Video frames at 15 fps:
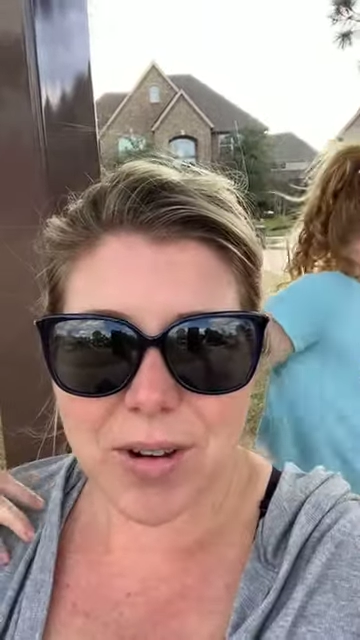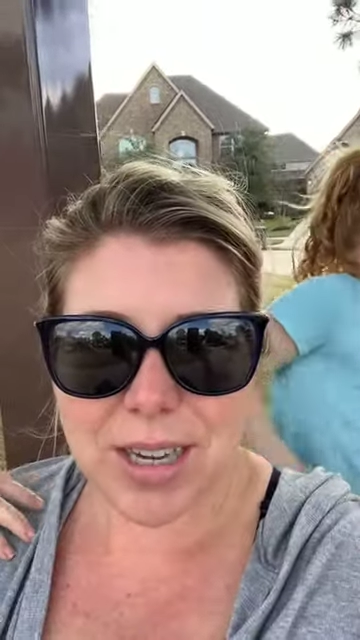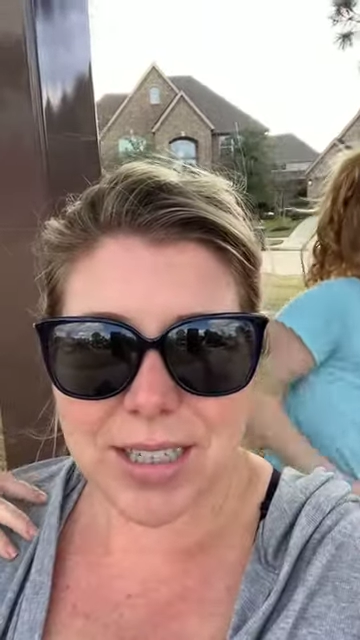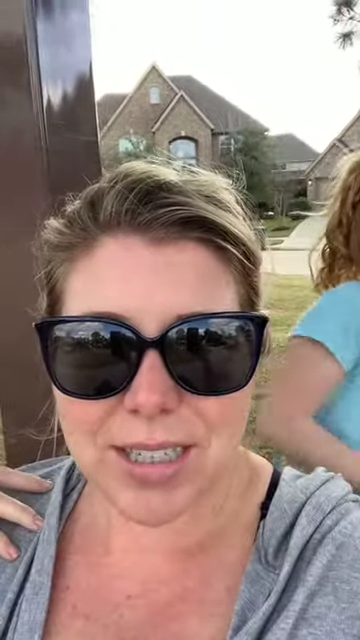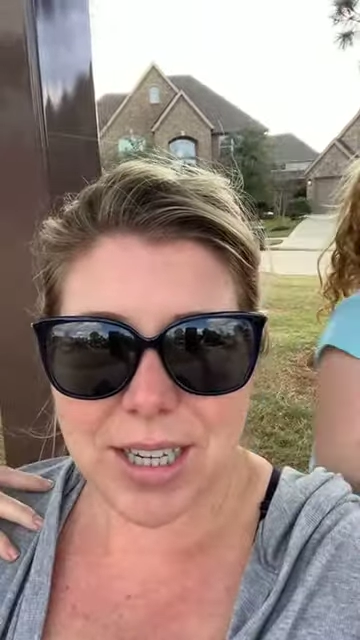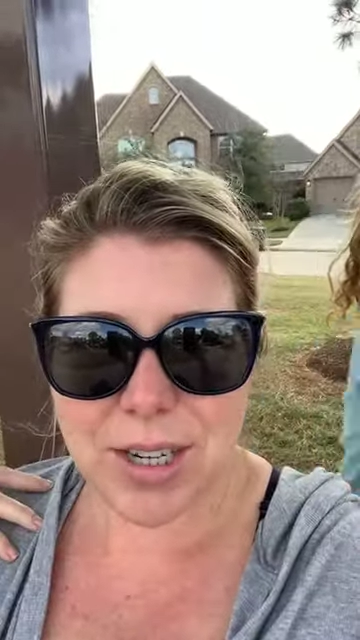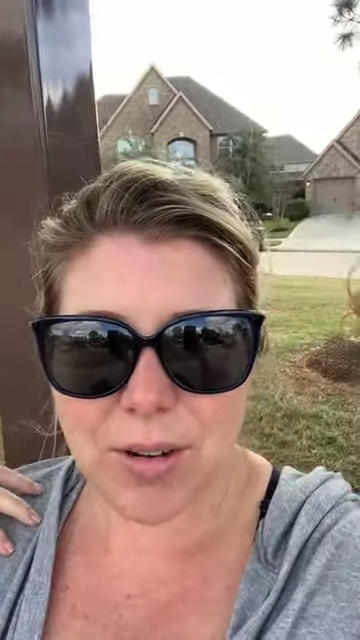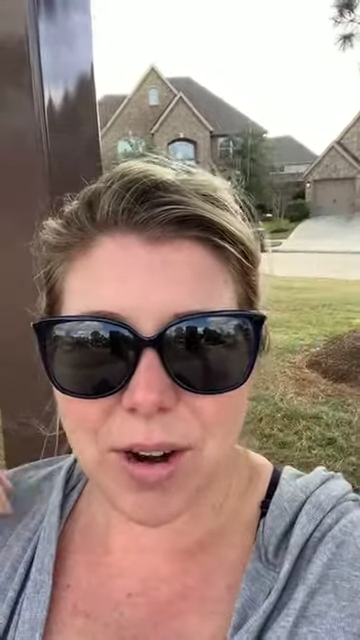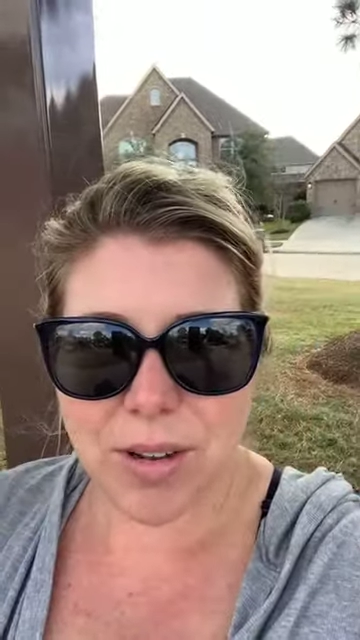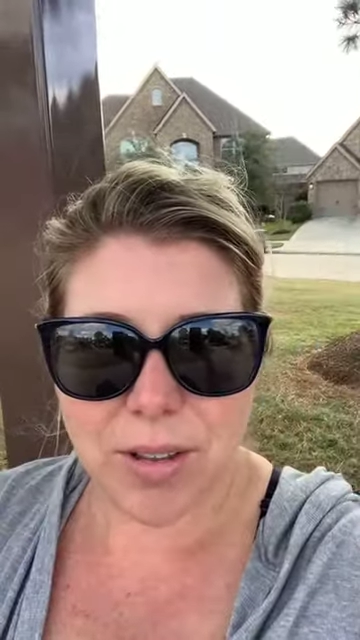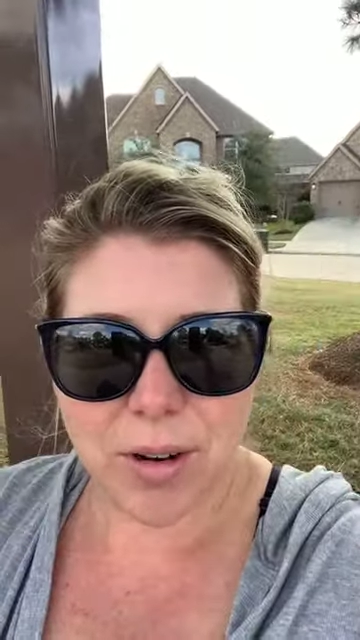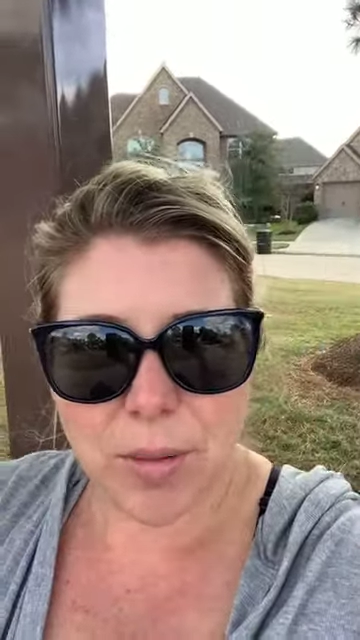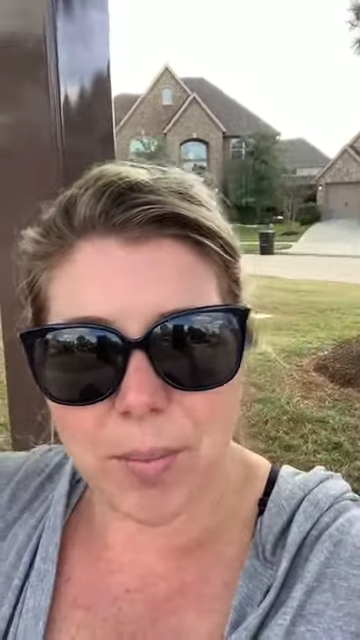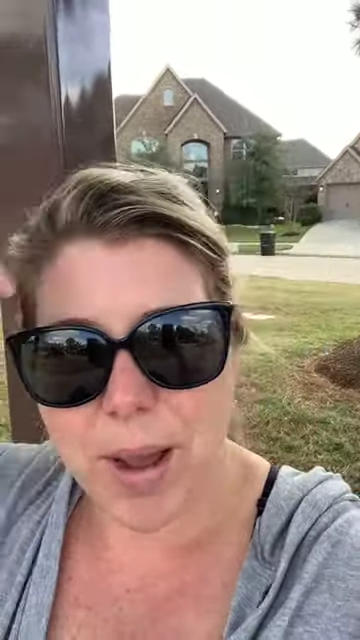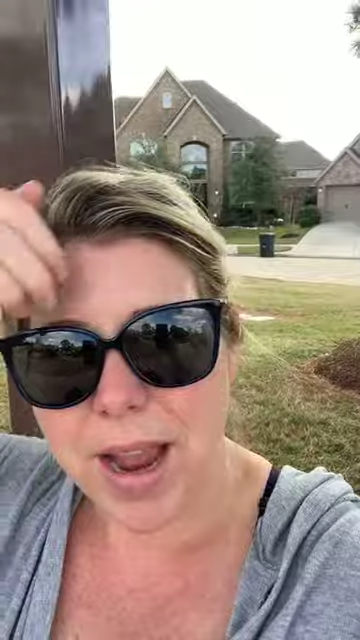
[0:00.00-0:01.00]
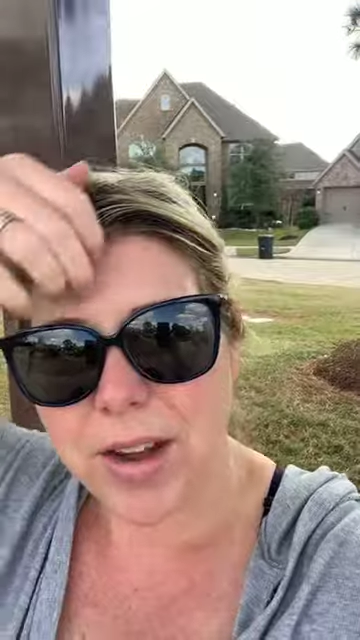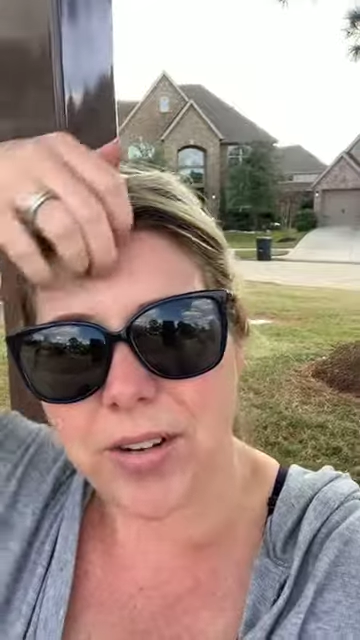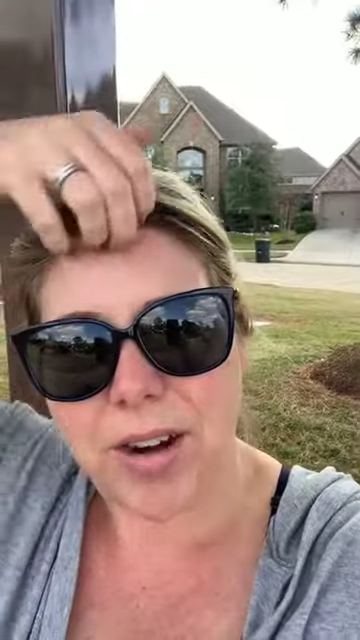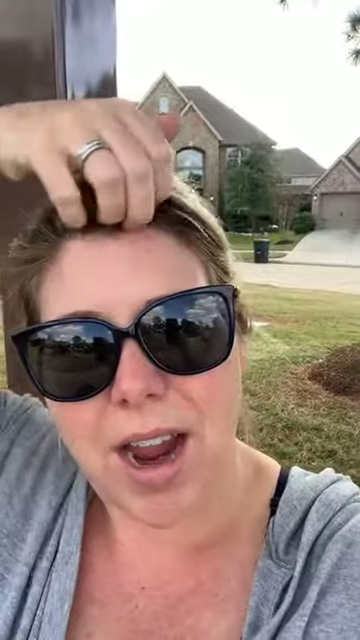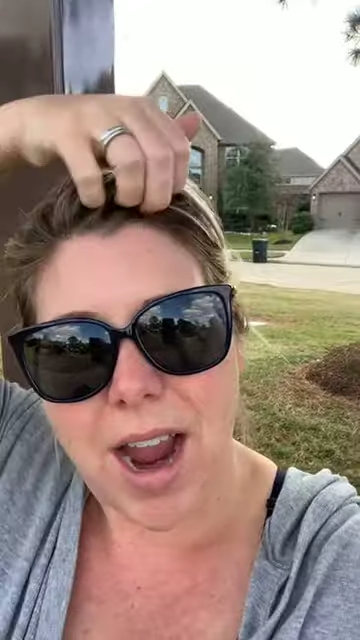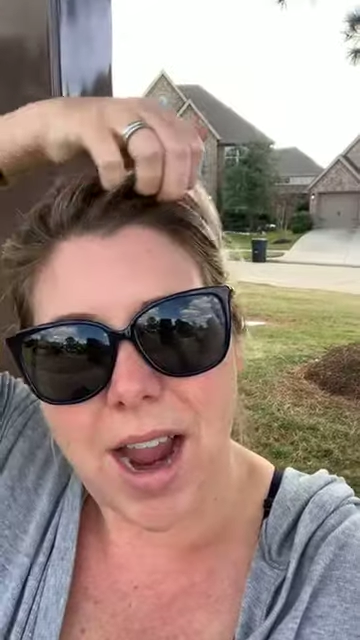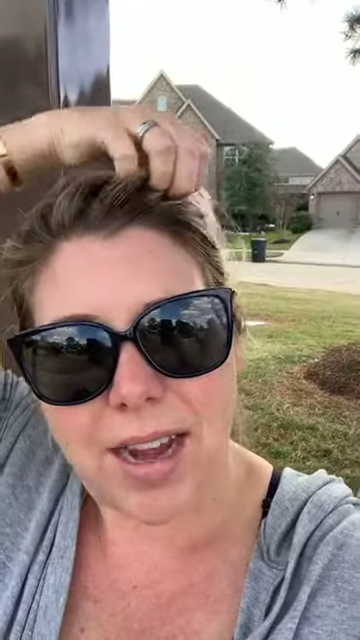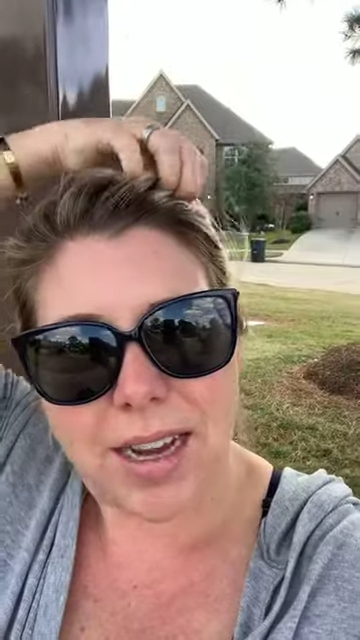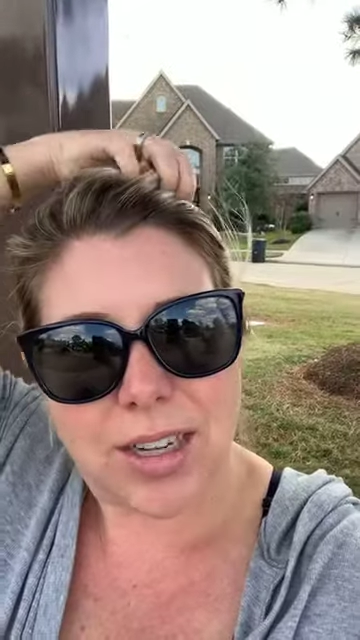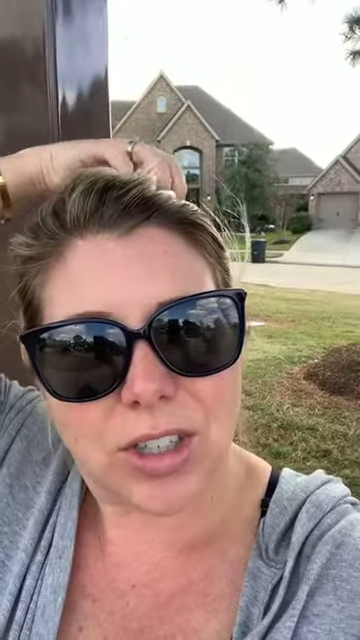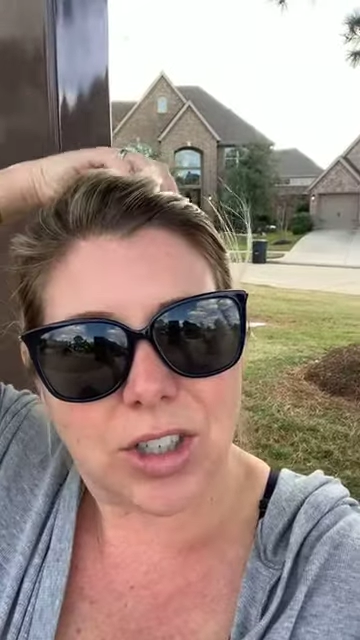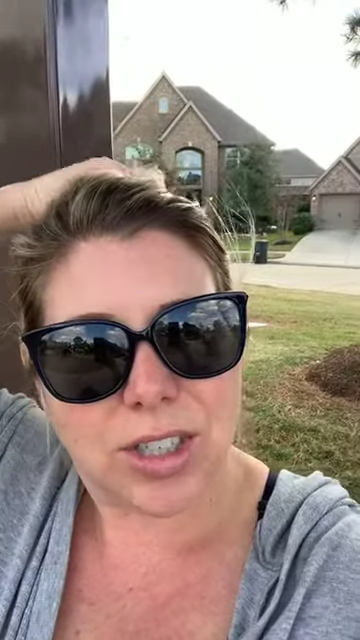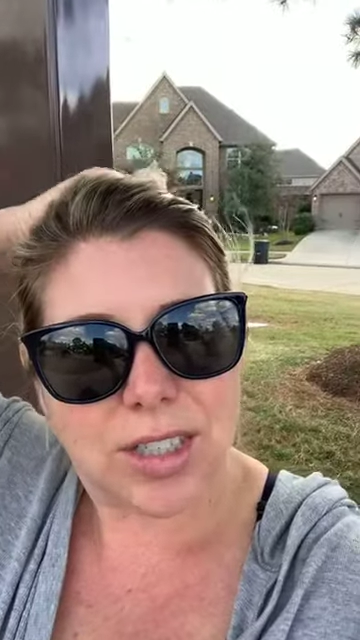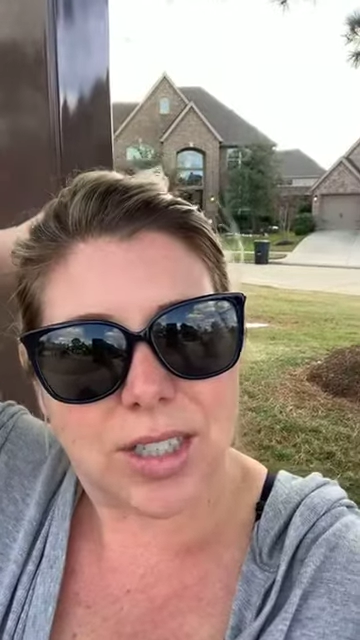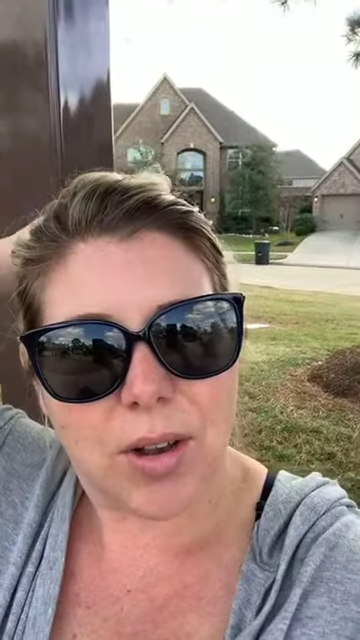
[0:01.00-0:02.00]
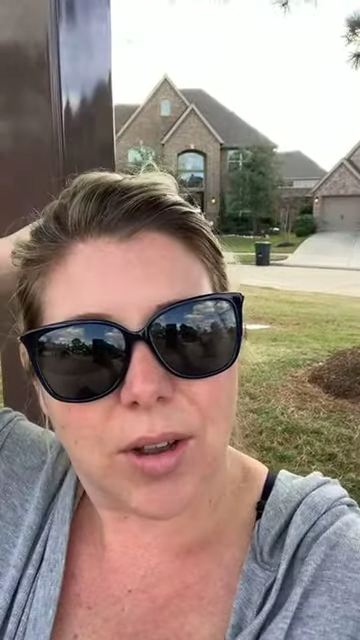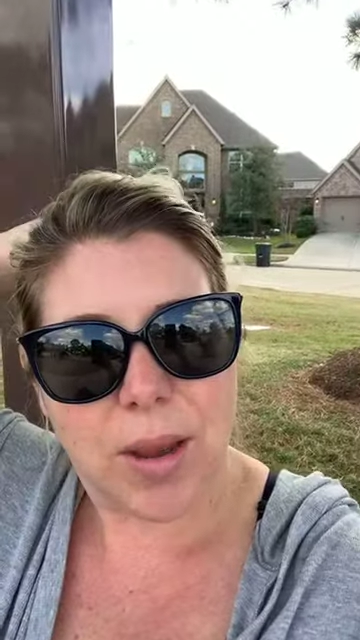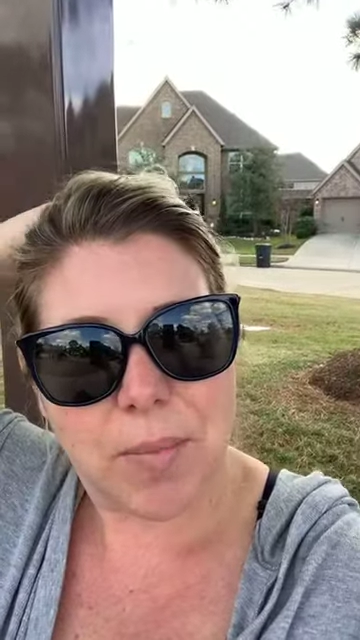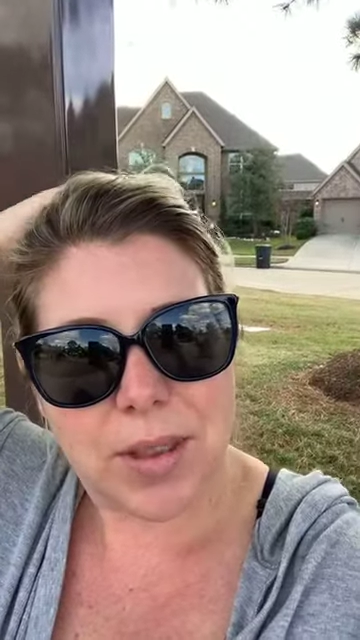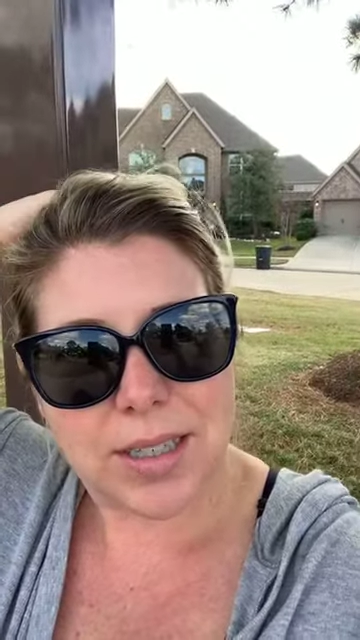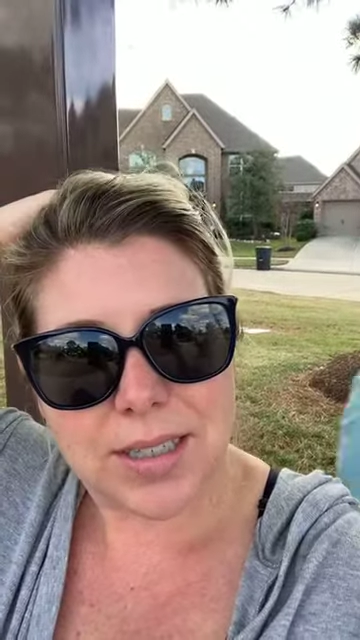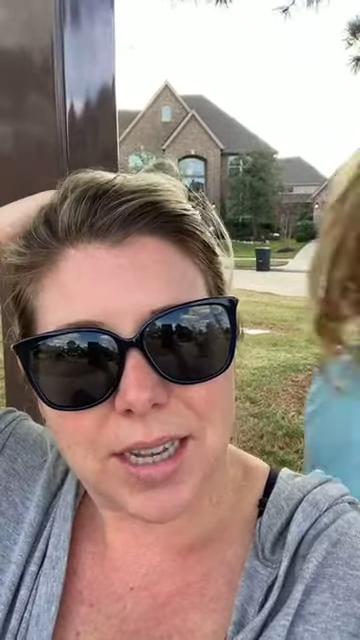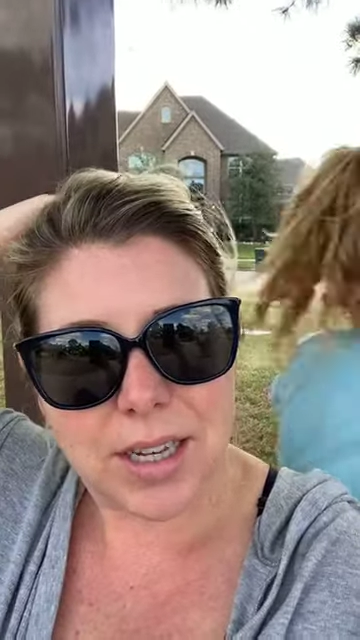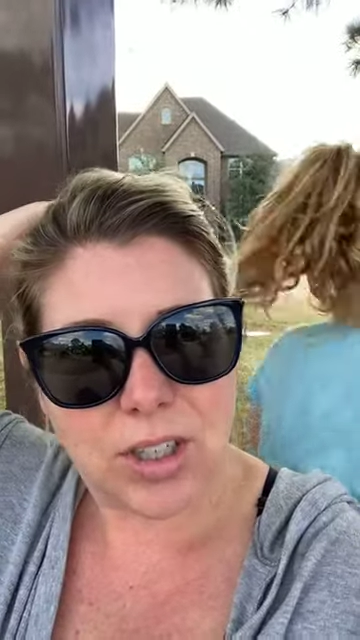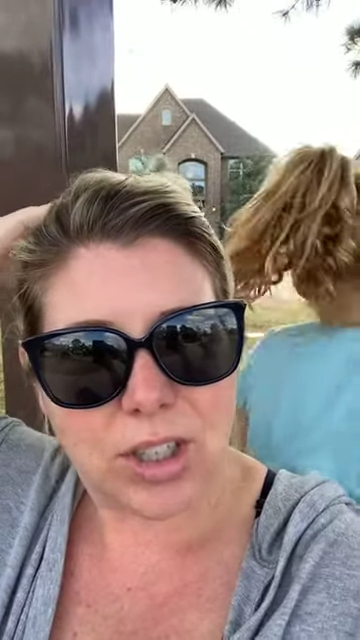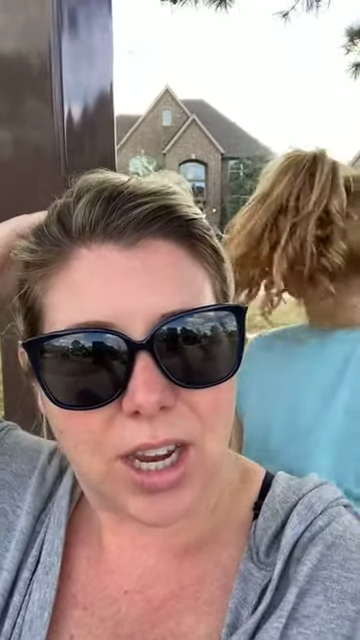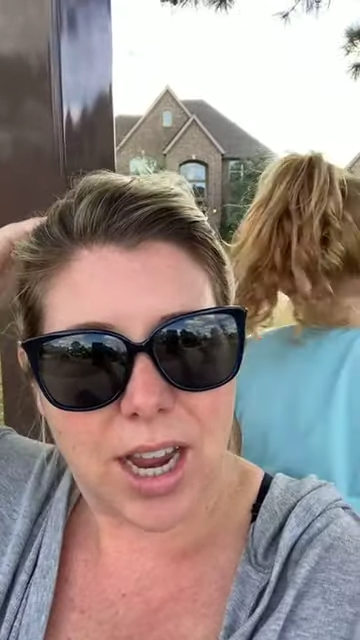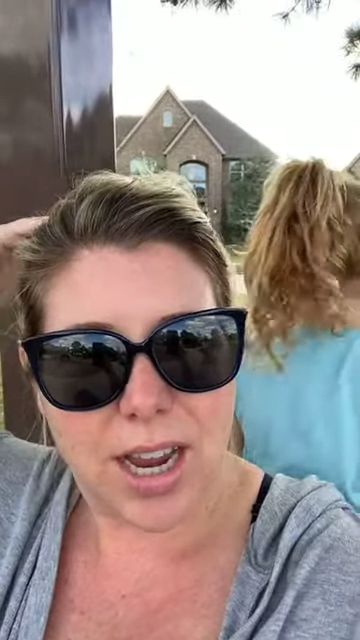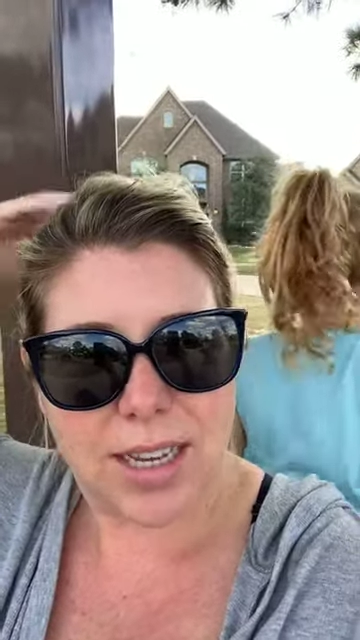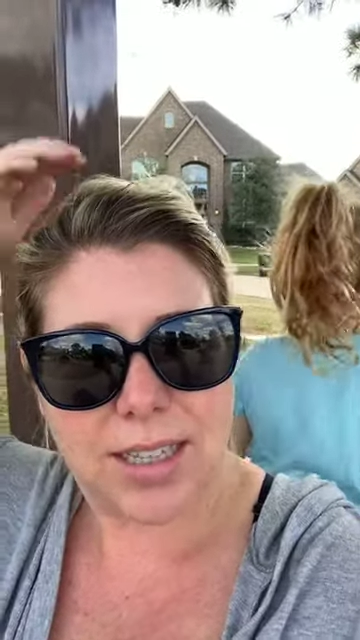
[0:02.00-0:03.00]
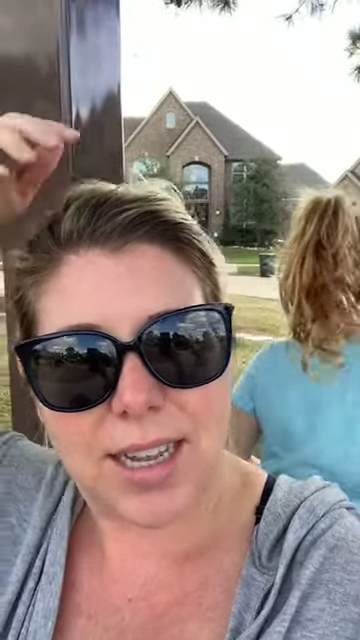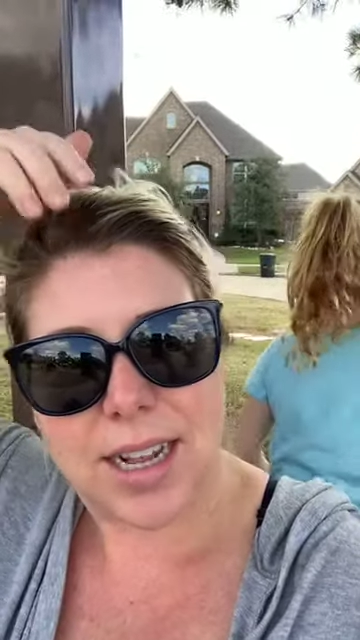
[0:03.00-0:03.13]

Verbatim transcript: continue our little bike ride and just soak up the sunshine,